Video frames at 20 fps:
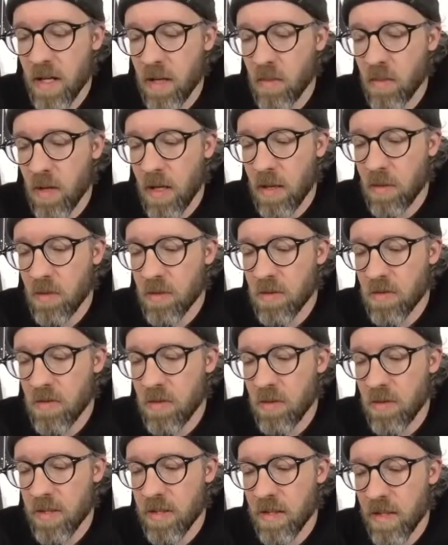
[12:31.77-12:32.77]
I was
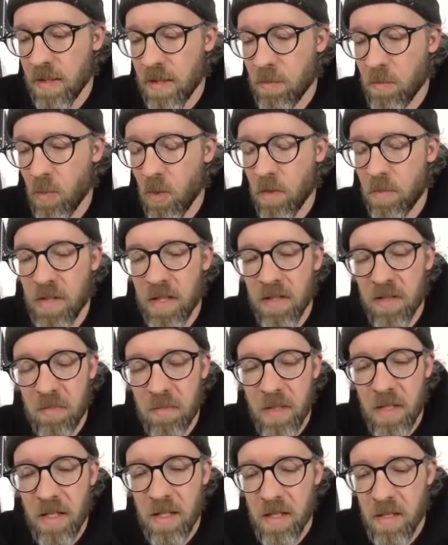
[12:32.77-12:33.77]
doing like more mixed
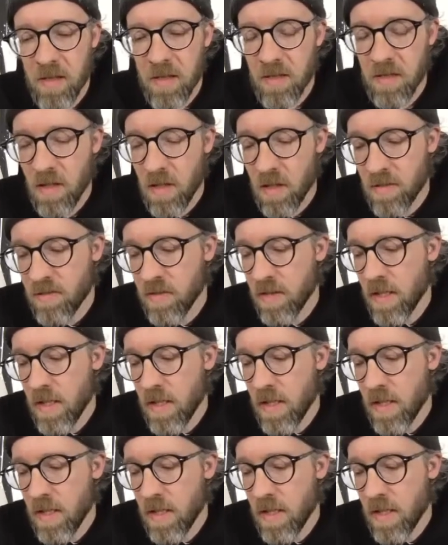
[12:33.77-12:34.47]
media stuff.